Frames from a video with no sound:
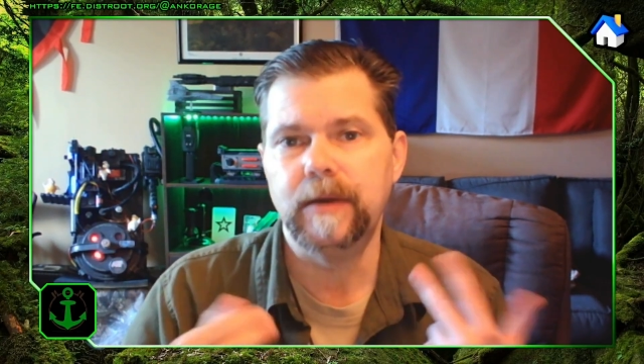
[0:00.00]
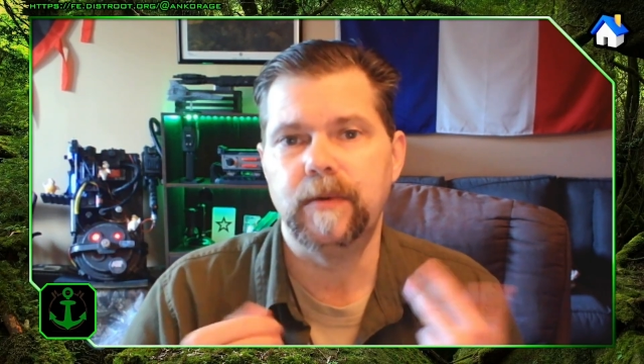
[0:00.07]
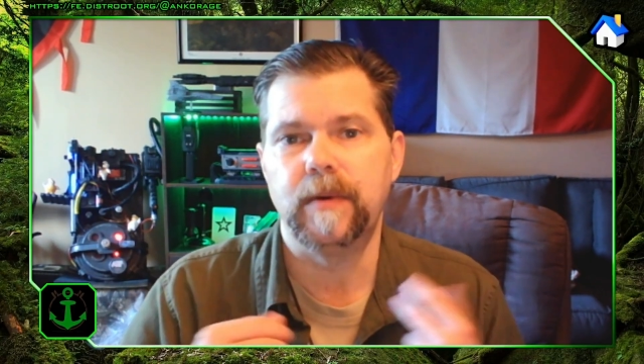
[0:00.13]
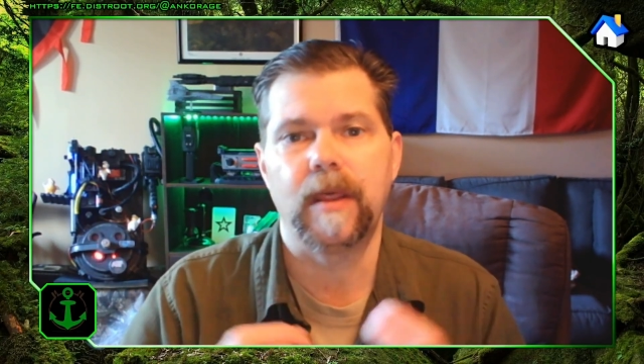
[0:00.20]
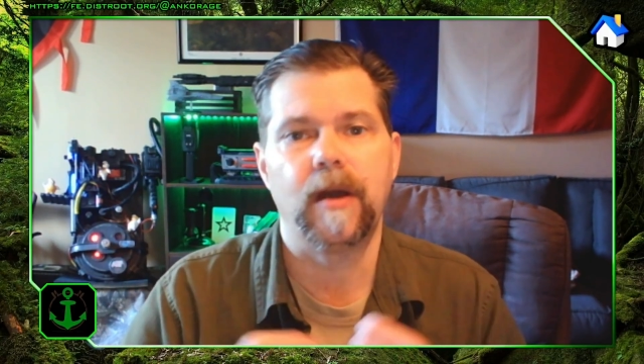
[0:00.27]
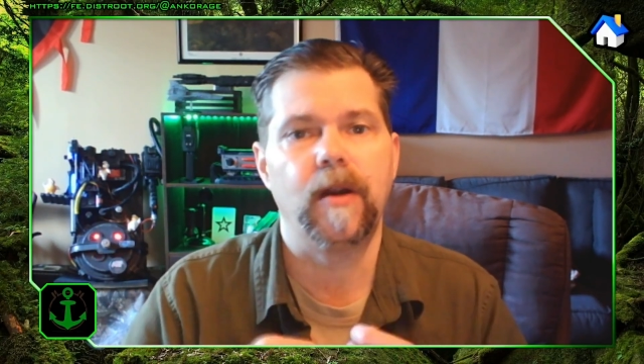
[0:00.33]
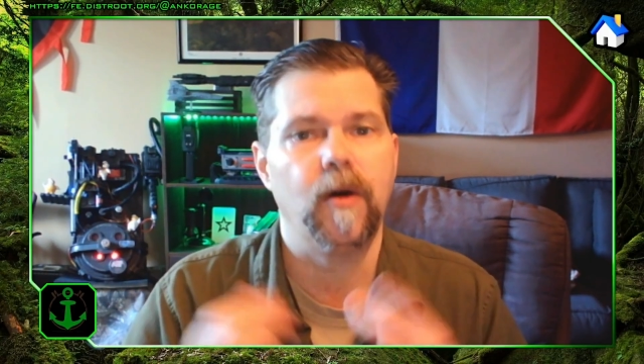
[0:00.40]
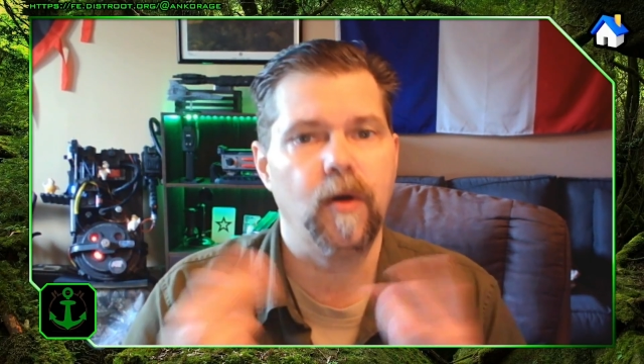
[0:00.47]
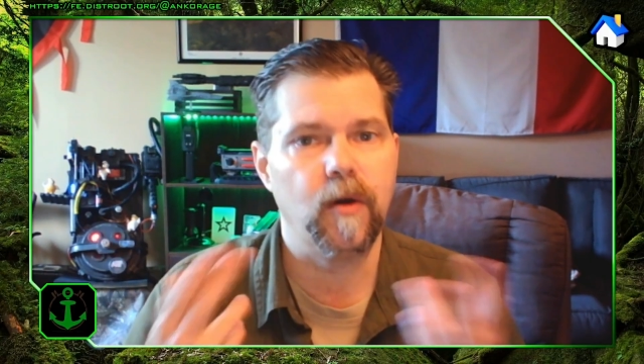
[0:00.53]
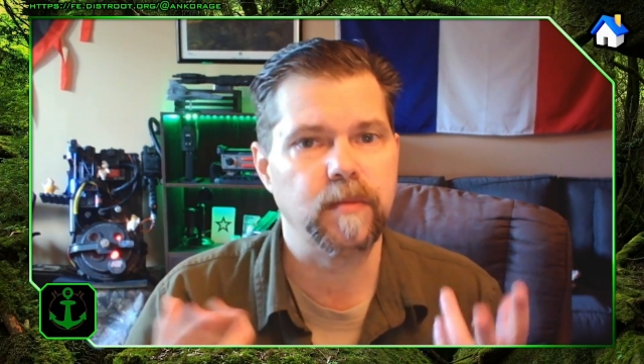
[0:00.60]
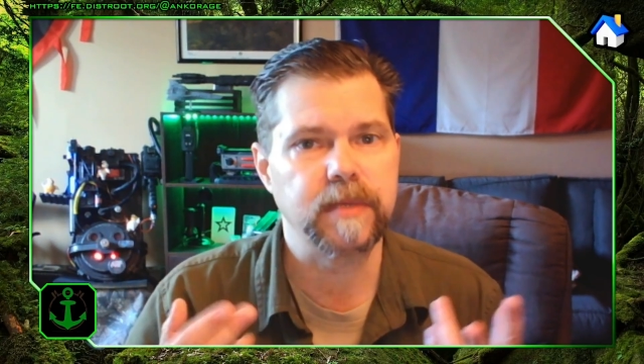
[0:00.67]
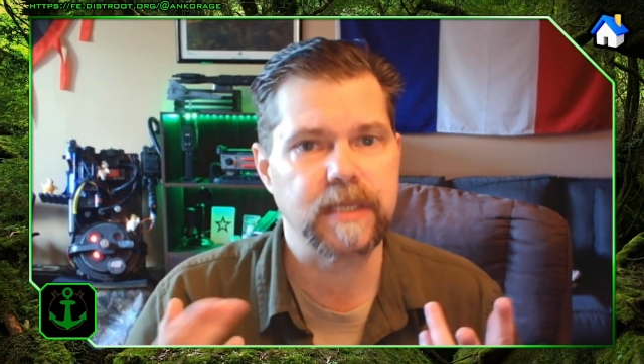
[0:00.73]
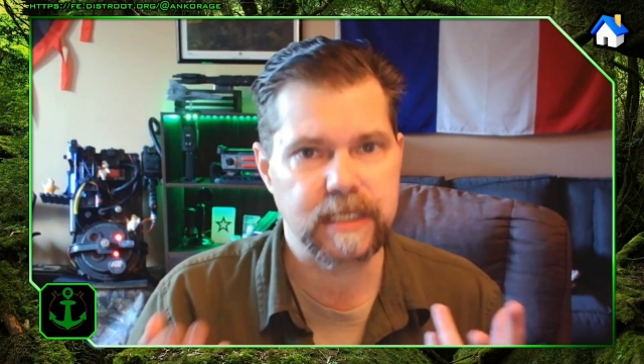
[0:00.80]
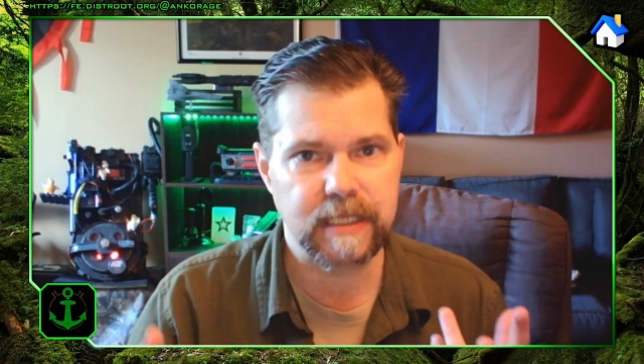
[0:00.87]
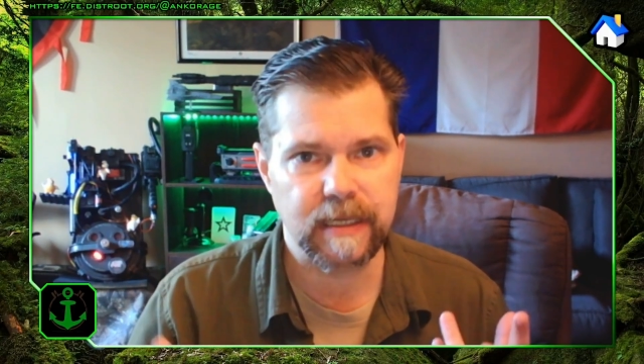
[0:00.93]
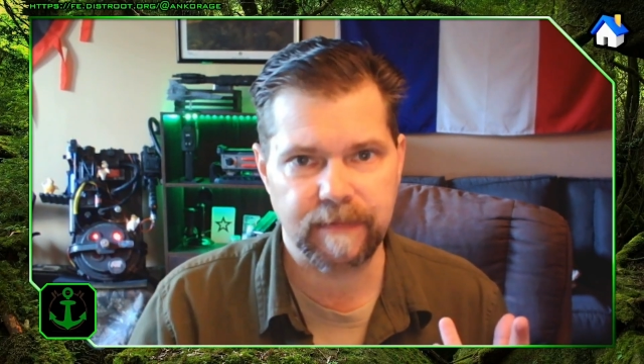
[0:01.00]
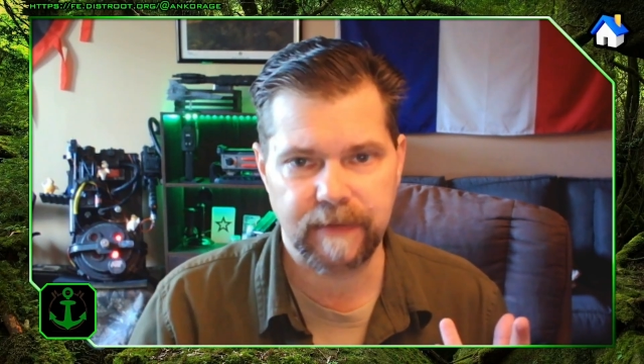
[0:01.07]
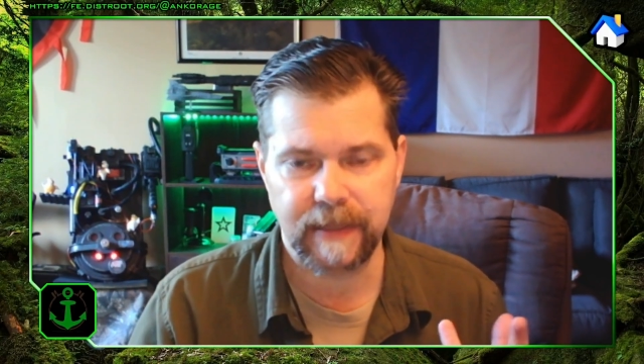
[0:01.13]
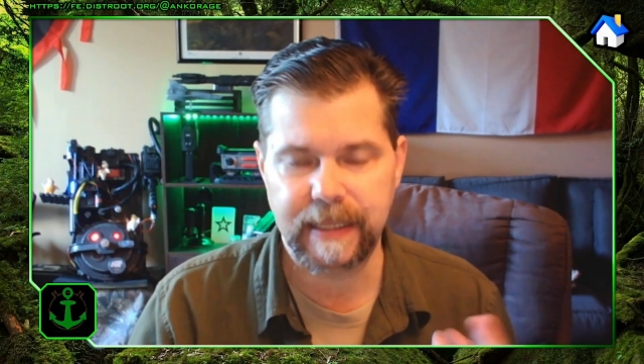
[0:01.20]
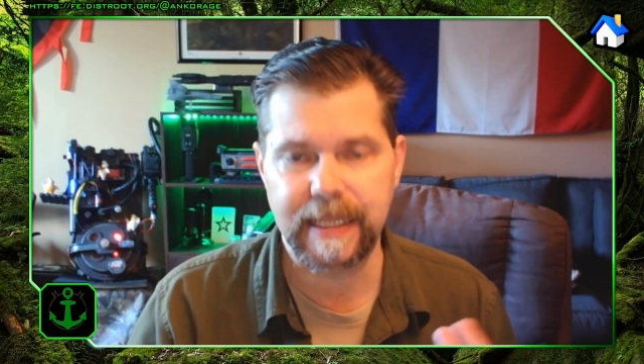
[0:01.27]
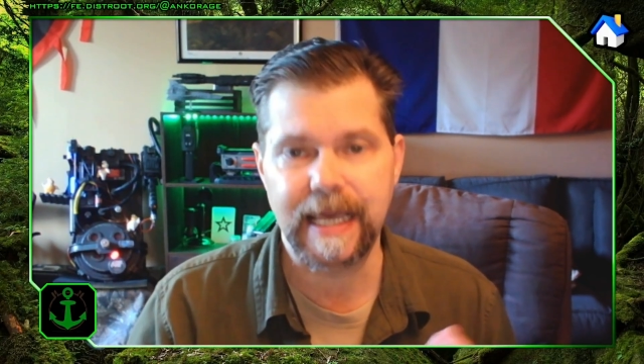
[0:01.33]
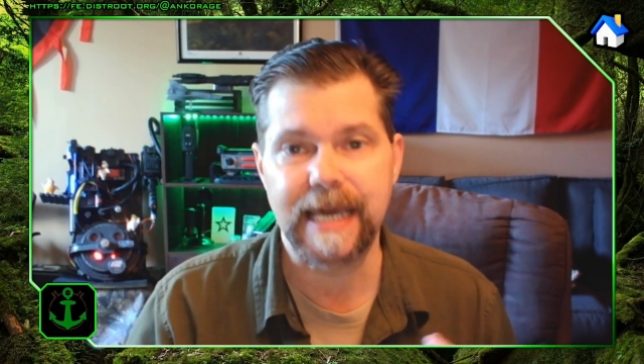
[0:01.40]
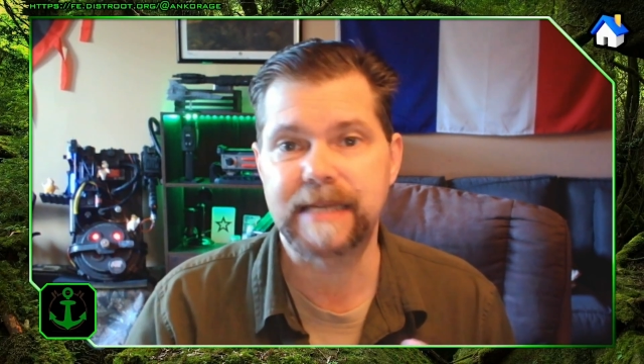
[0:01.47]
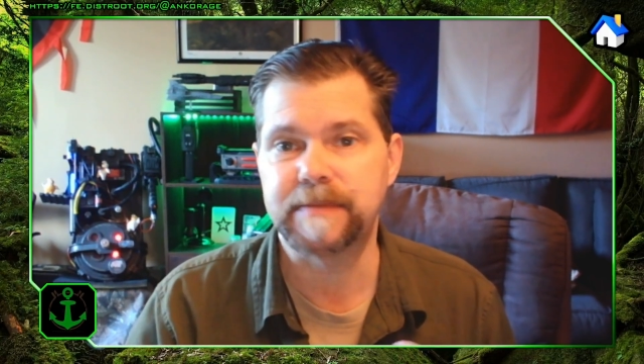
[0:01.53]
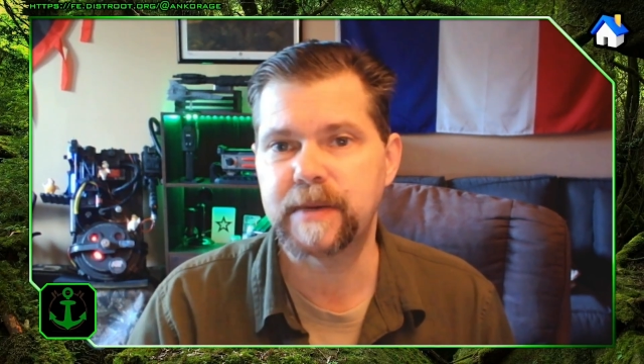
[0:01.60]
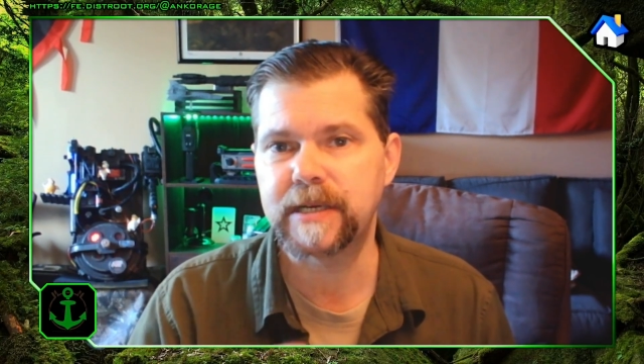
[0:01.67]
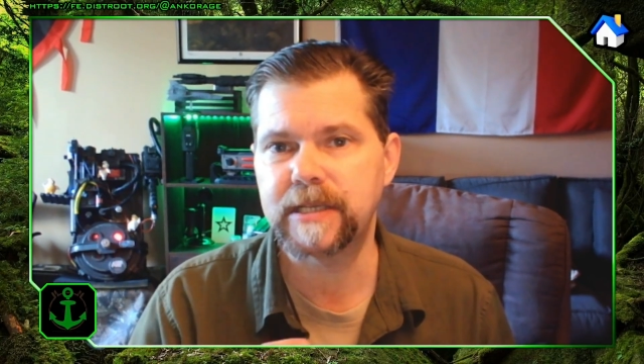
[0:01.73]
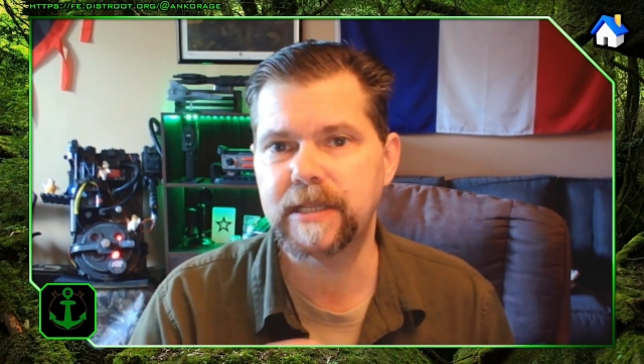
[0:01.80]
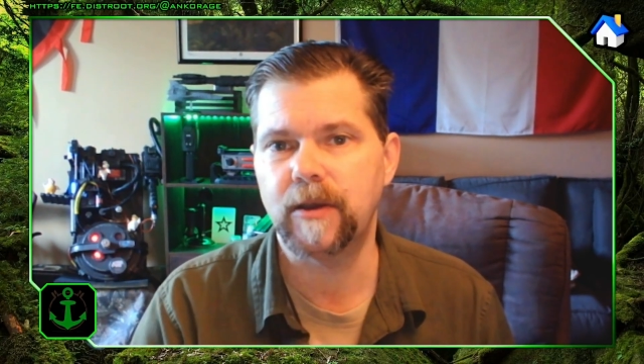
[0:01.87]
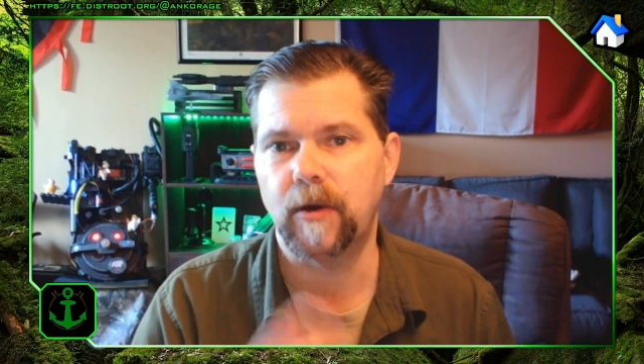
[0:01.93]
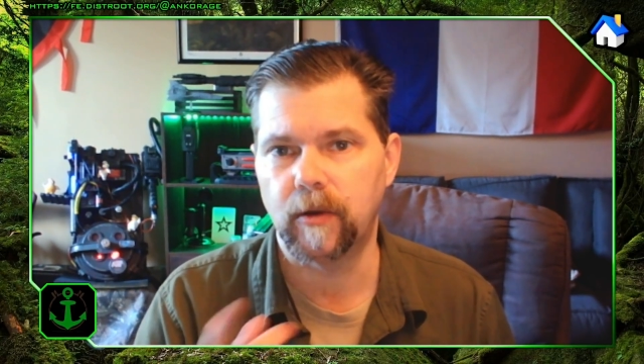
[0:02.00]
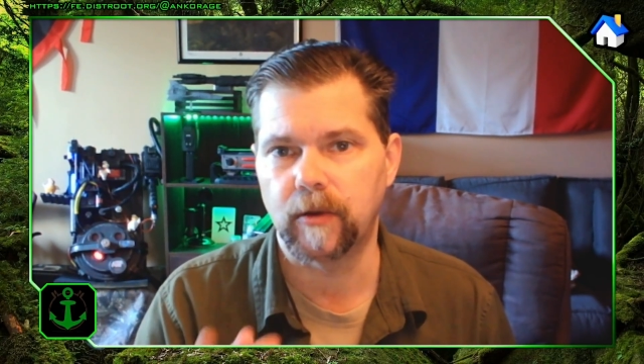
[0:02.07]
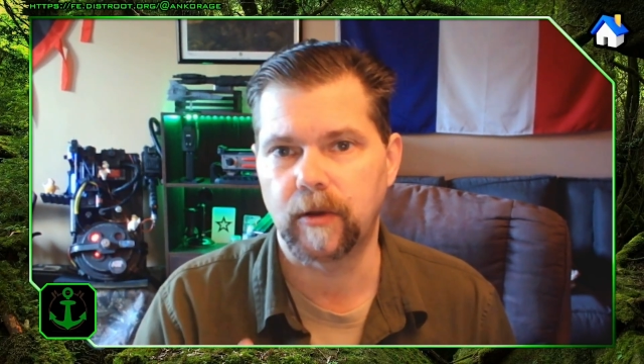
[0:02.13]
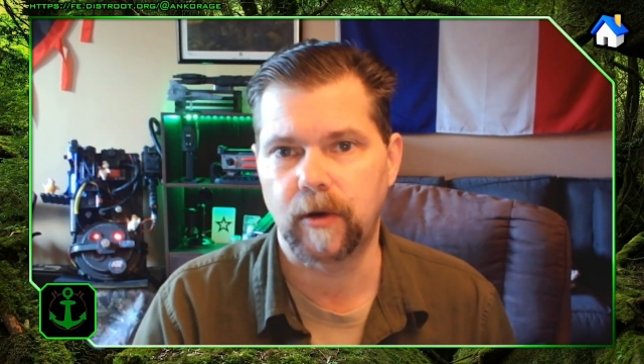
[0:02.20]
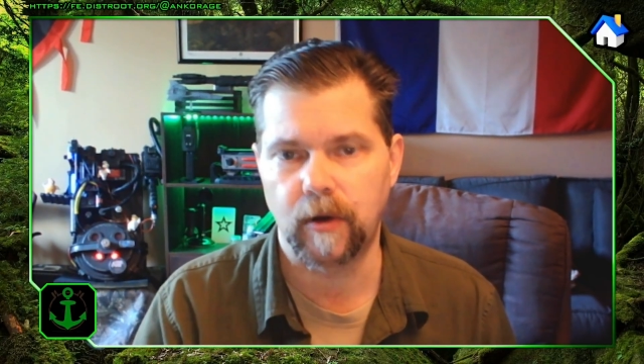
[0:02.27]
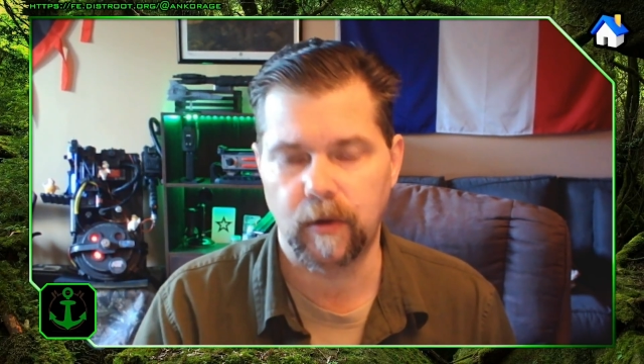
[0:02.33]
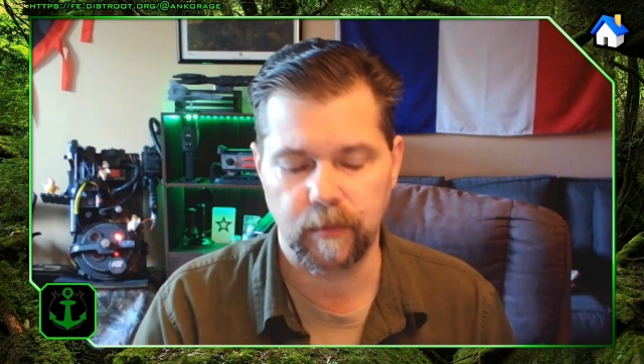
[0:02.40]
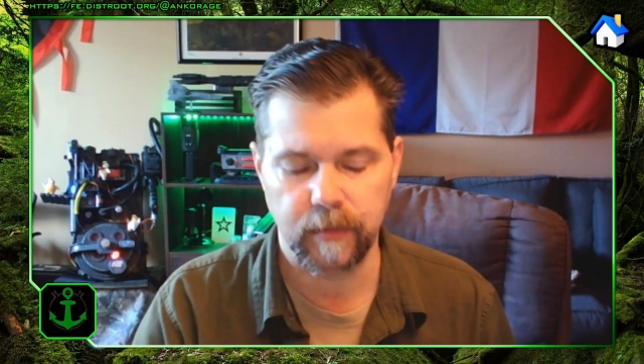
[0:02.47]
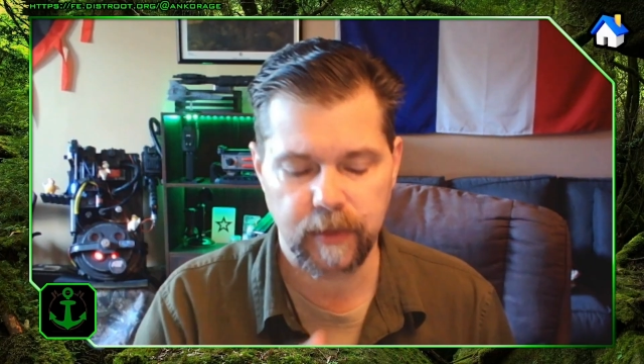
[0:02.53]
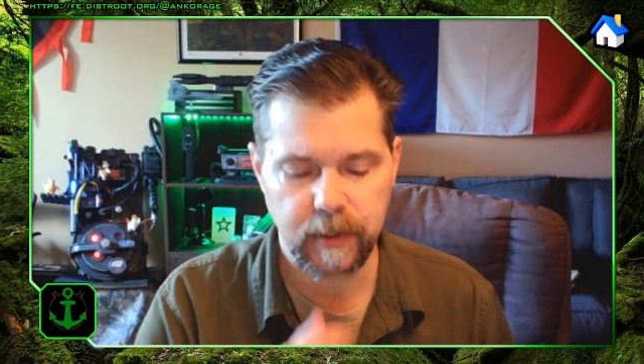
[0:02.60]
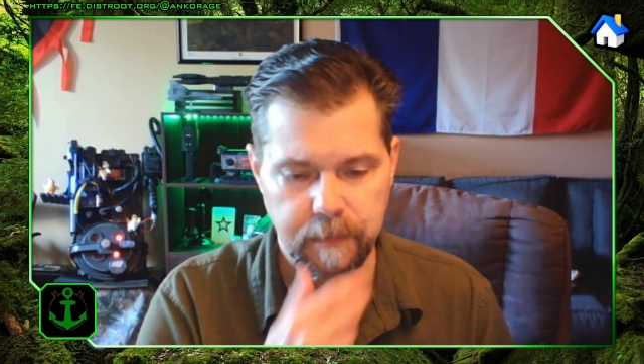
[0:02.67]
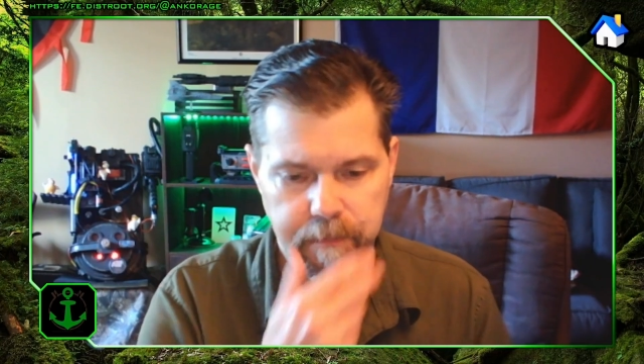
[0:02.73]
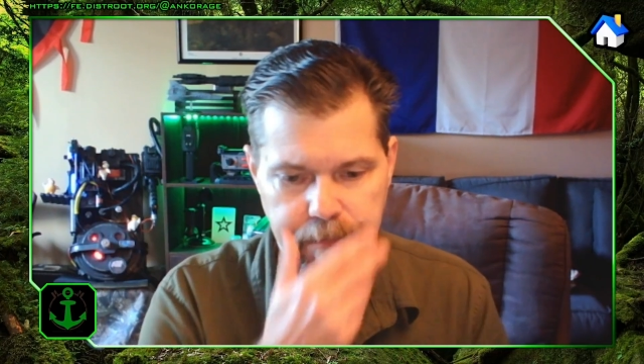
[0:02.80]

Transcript: with our homes and stuff like that, especially older homes.